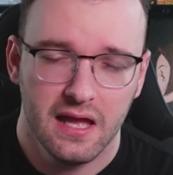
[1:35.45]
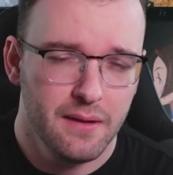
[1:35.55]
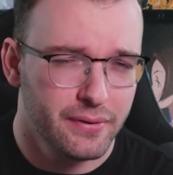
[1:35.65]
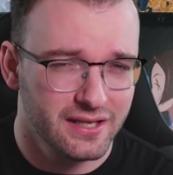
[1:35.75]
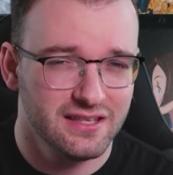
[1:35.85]

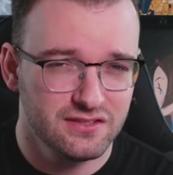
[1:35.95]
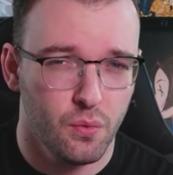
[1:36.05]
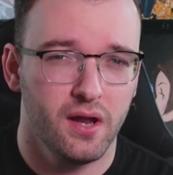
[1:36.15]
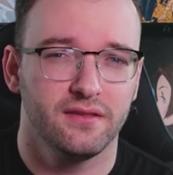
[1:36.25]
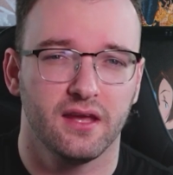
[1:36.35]
But in this
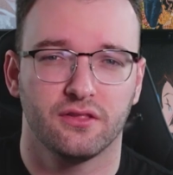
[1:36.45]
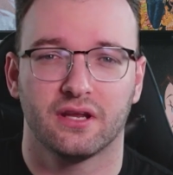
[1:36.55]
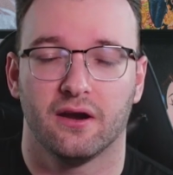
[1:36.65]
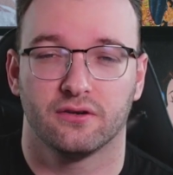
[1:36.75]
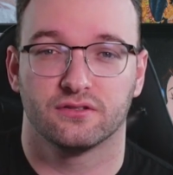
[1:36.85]
one, the other
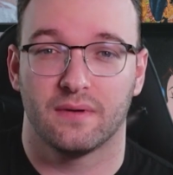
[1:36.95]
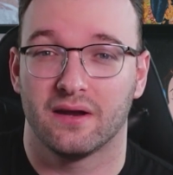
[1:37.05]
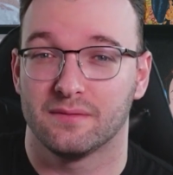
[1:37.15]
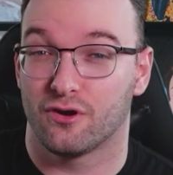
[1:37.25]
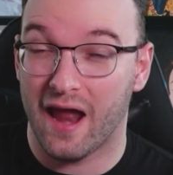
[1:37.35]
characters around
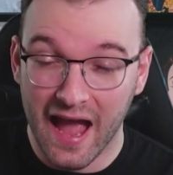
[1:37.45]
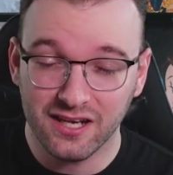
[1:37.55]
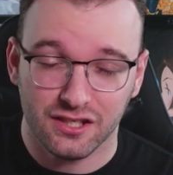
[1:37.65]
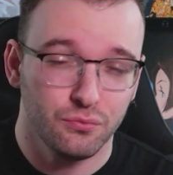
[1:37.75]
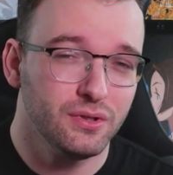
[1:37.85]
him are
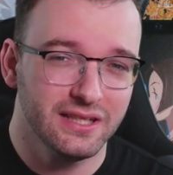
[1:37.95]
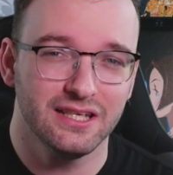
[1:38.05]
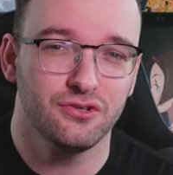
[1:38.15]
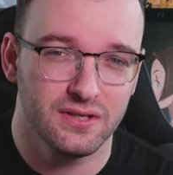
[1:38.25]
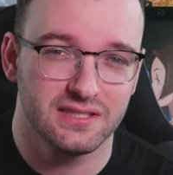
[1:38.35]
actually really
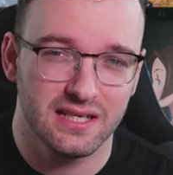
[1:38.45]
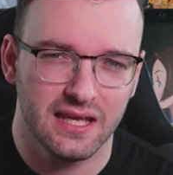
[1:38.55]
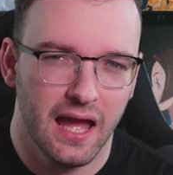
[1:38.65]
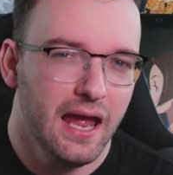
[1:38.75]
interesting,